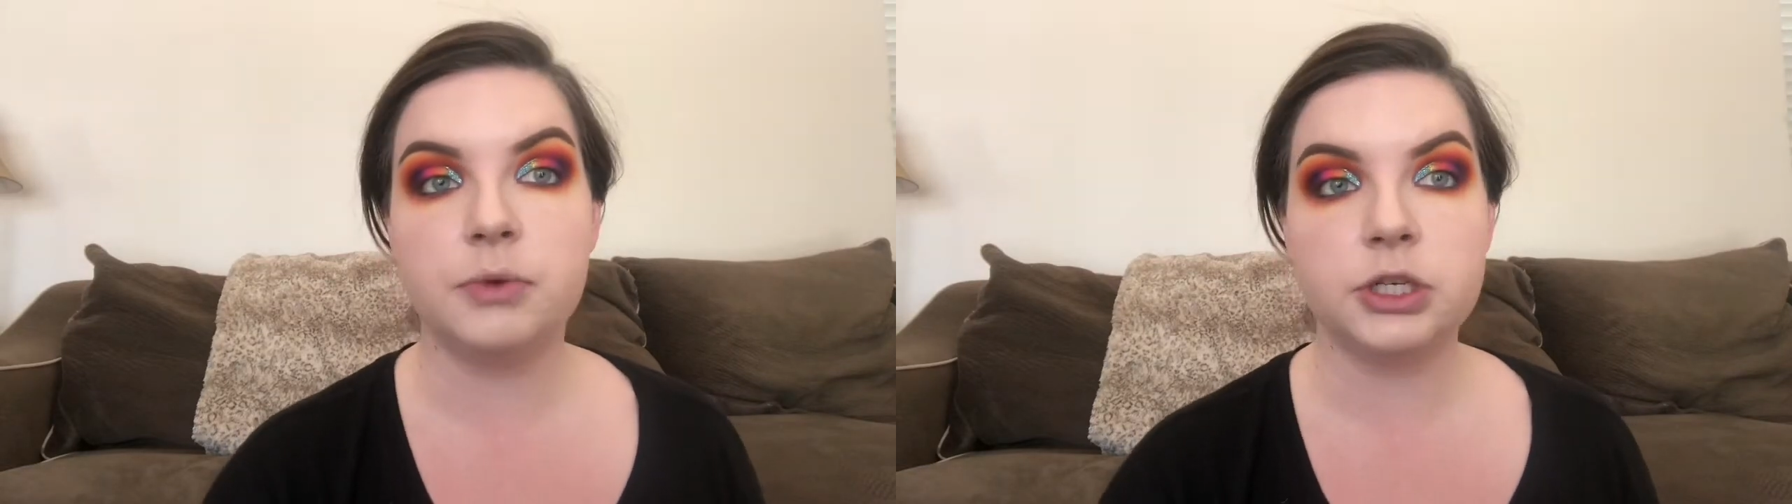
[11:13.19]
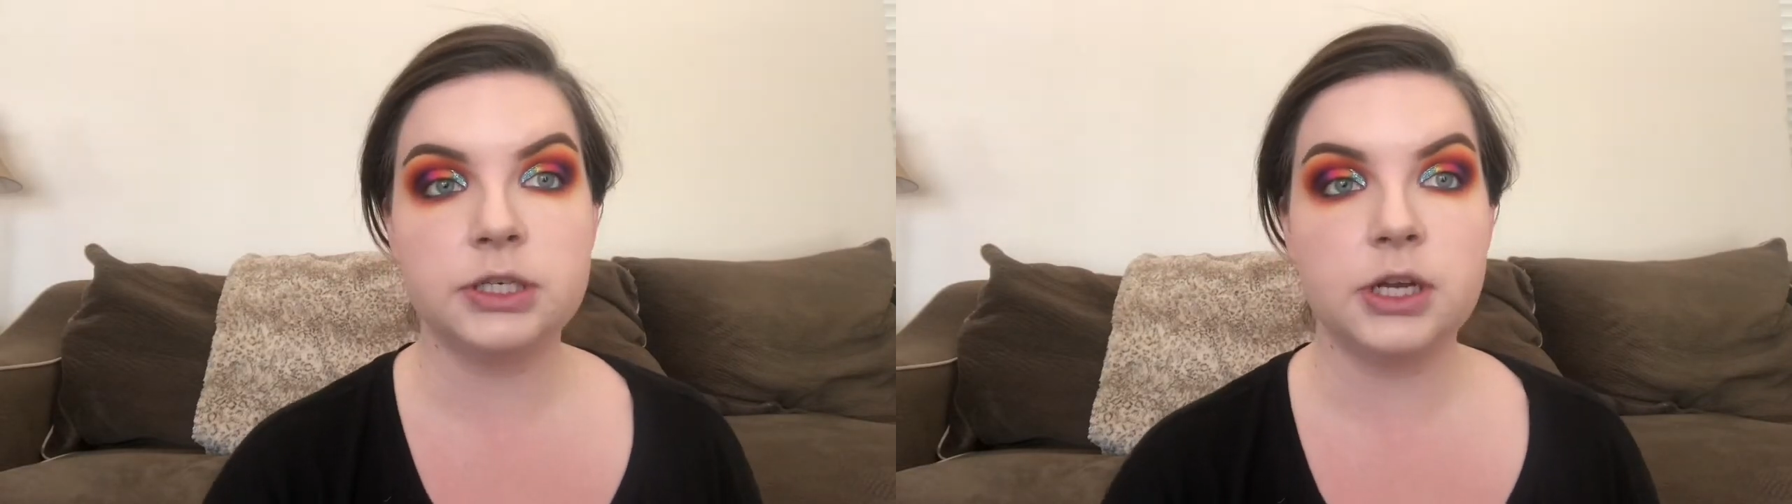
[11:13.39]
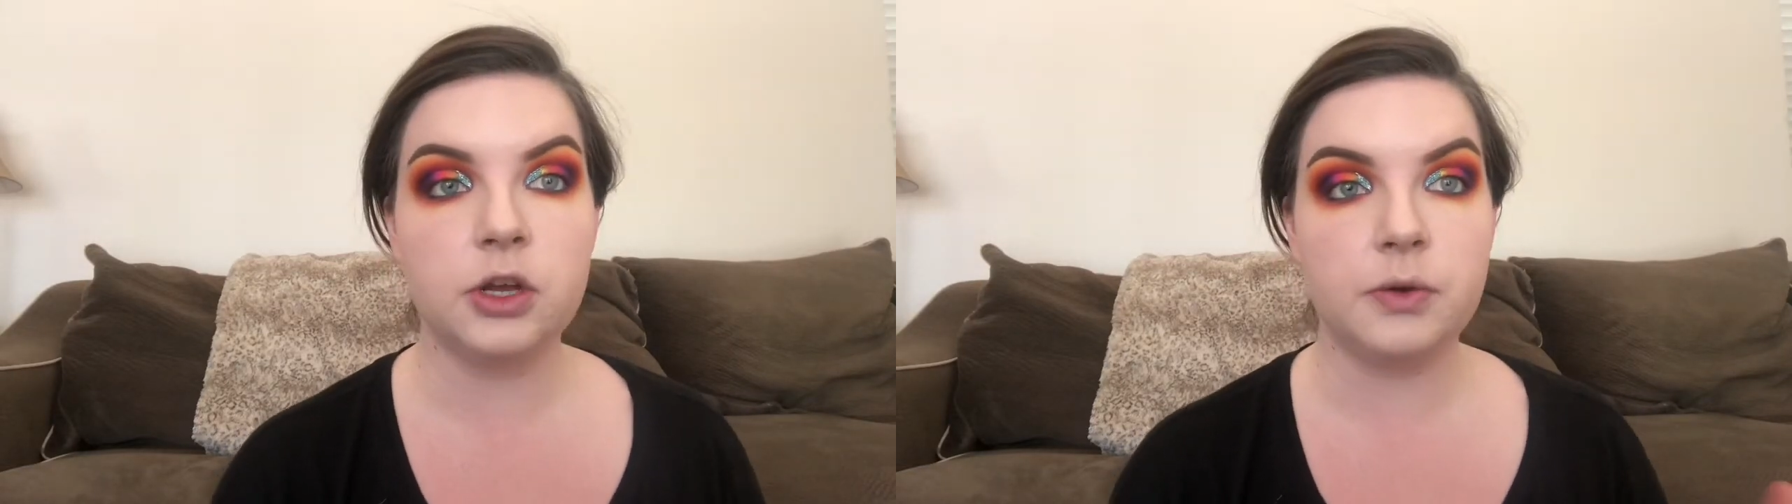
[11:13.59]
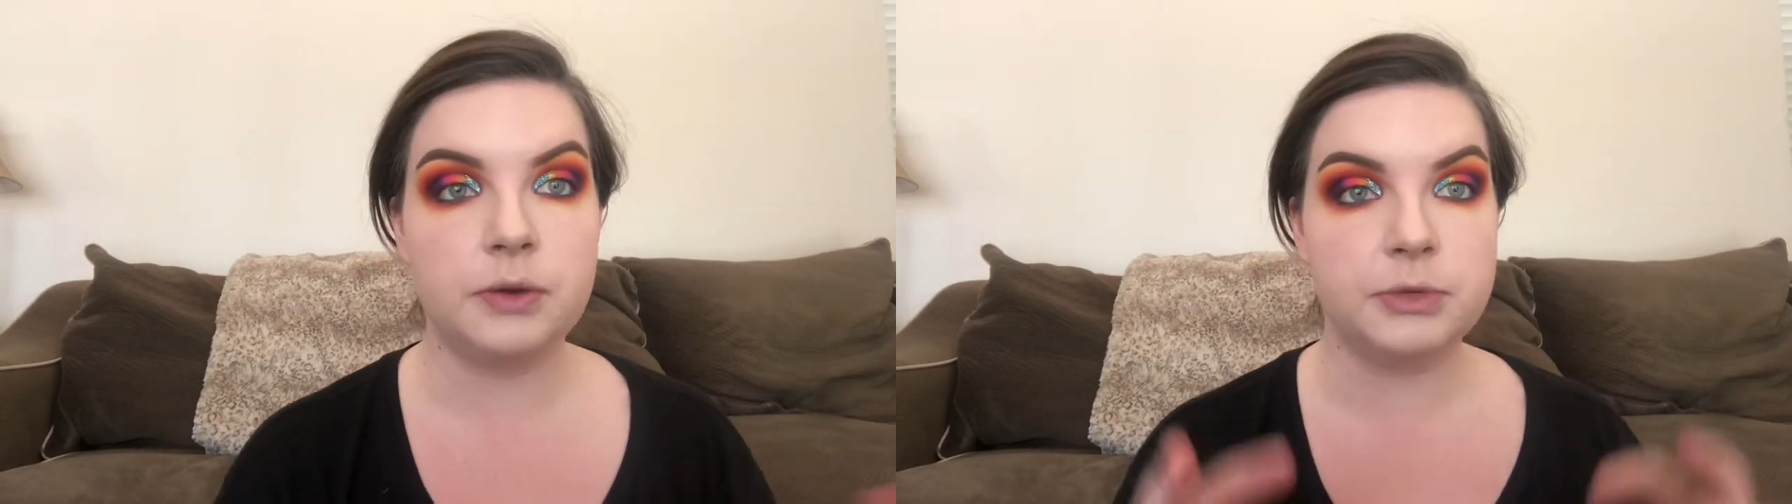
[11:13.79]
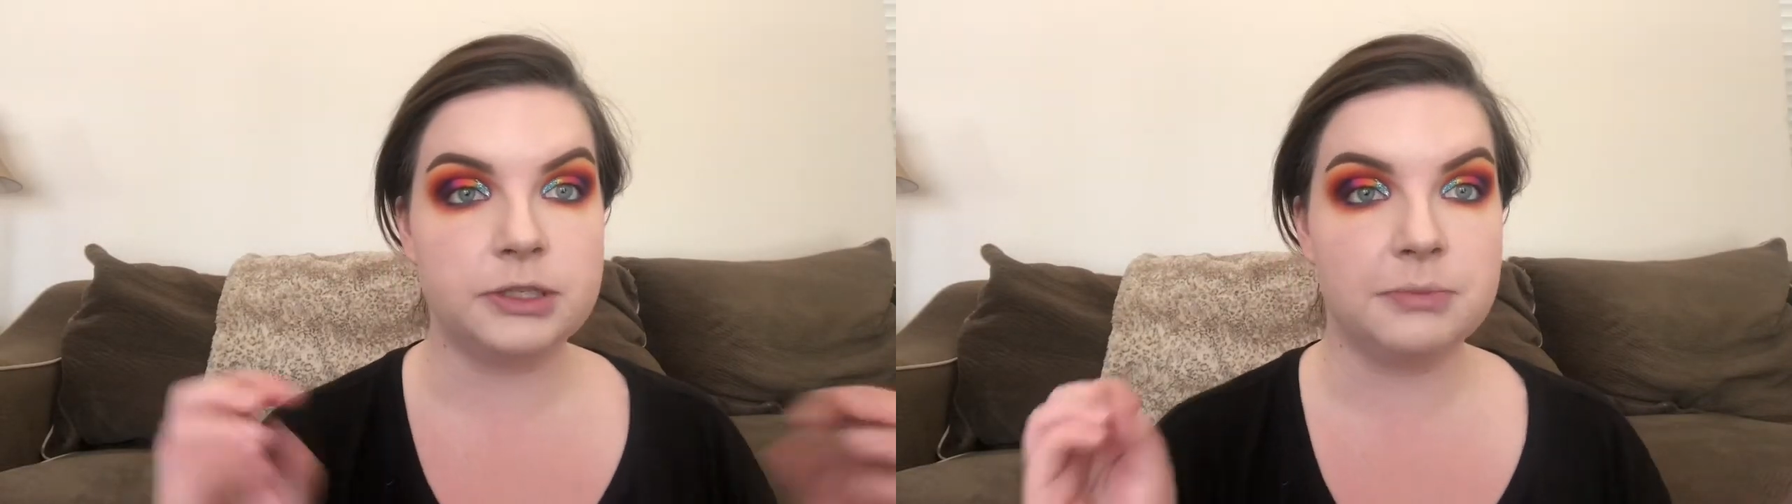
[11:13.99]
We're just gonna go
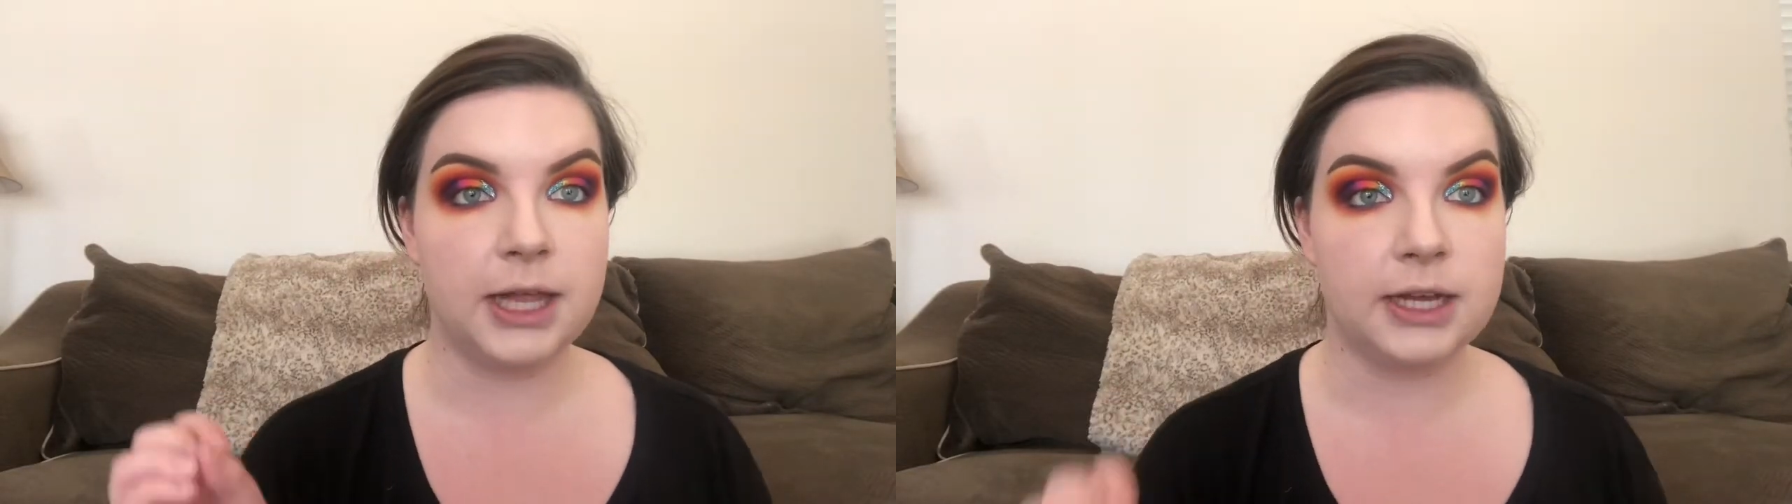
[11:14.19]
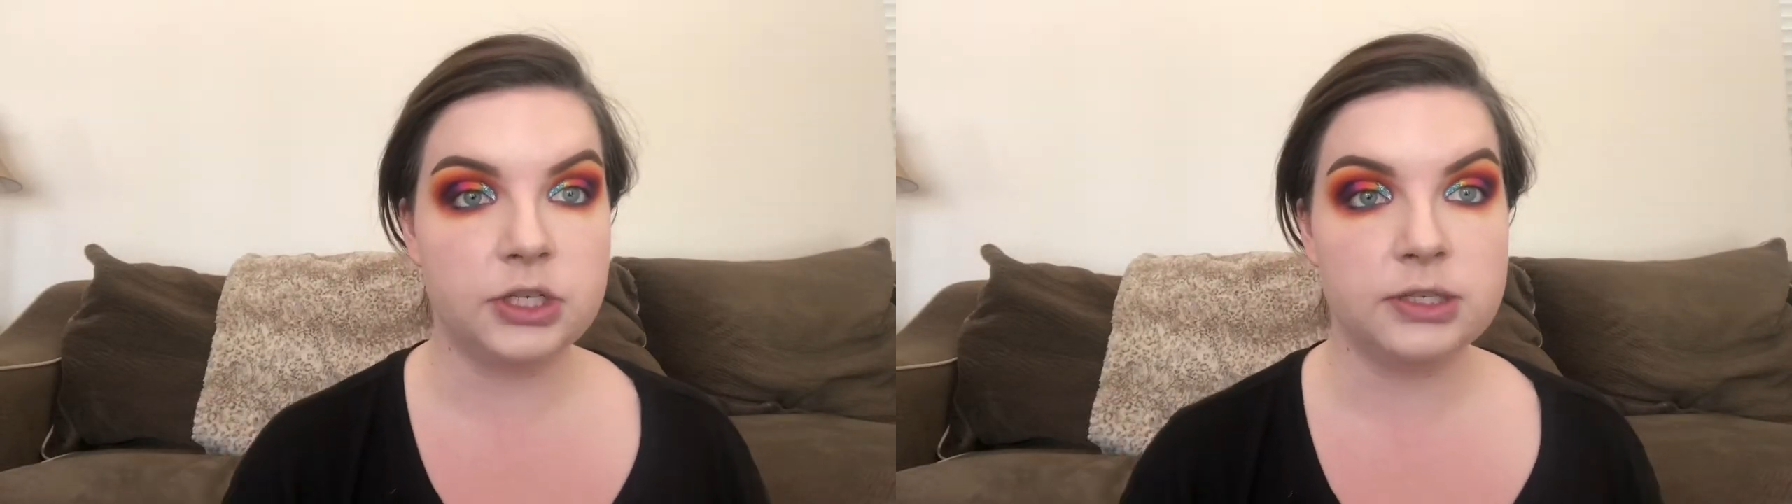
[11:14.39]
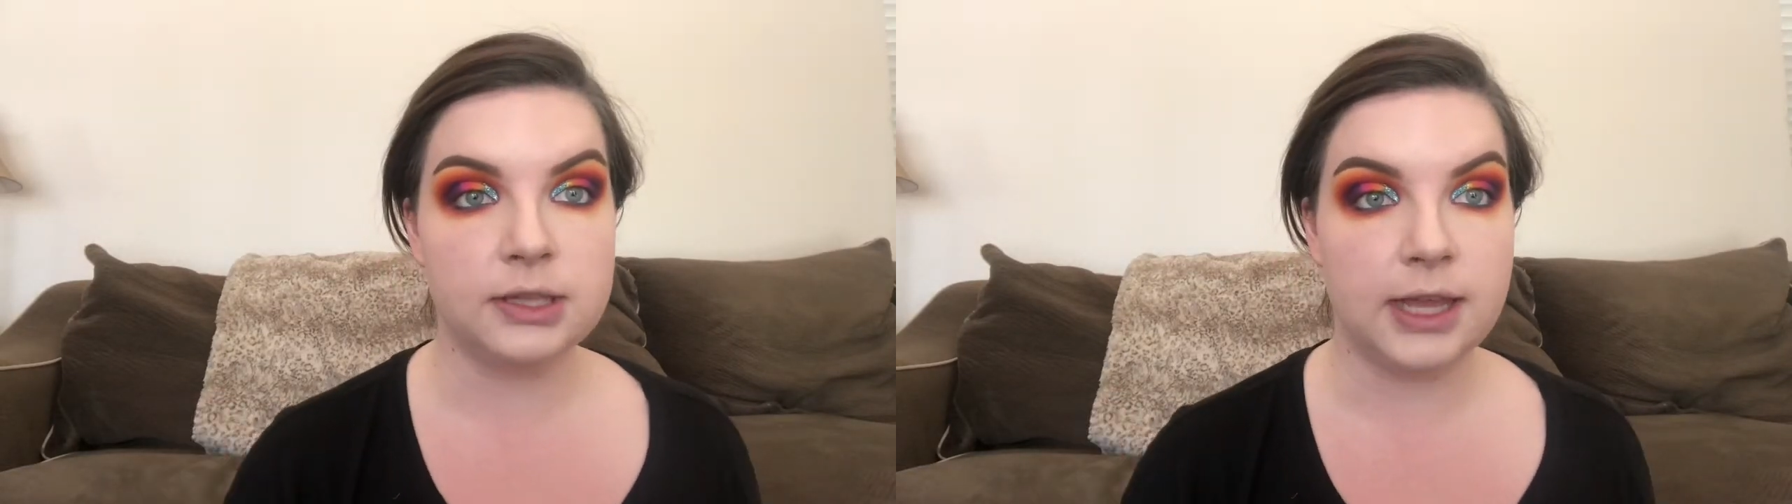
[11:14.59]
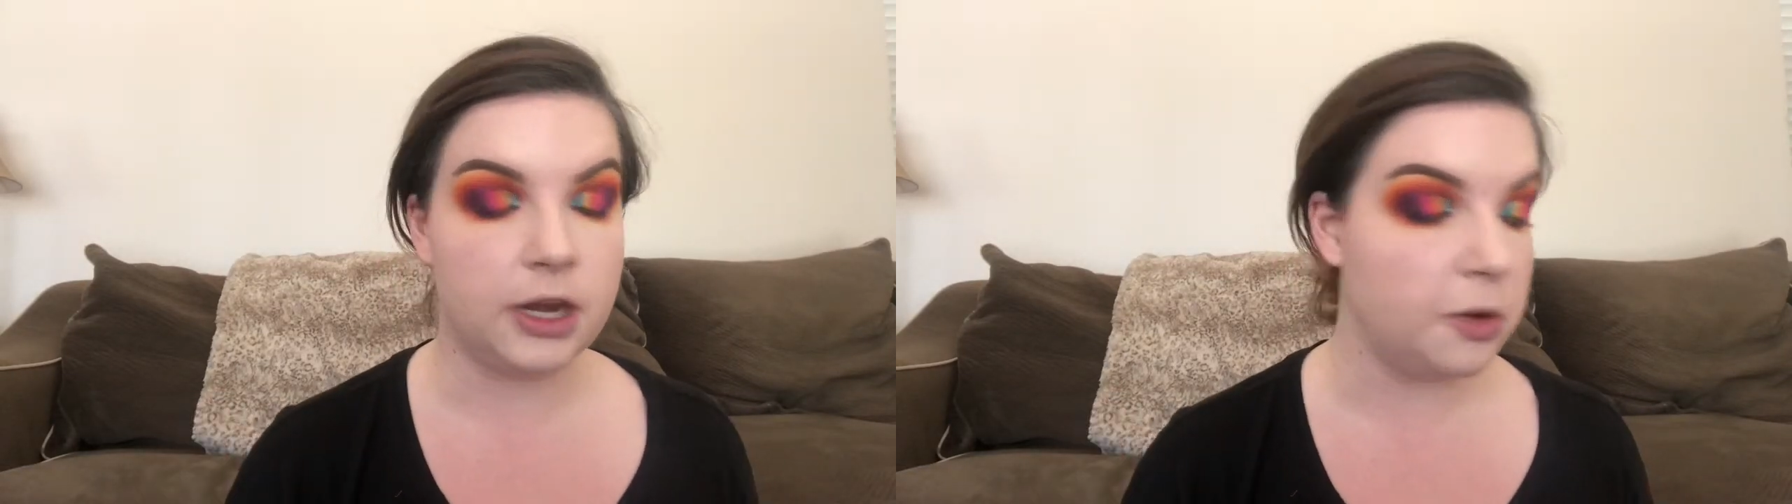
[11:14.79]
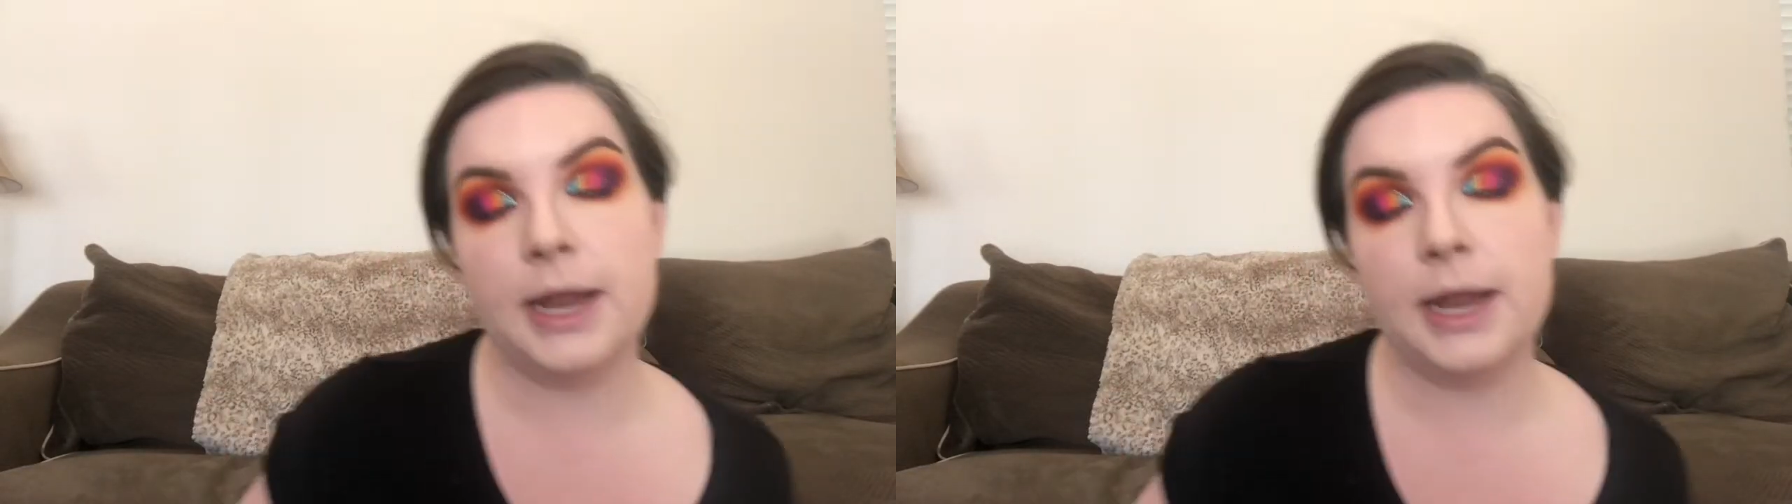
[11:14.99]
in with some lashes later,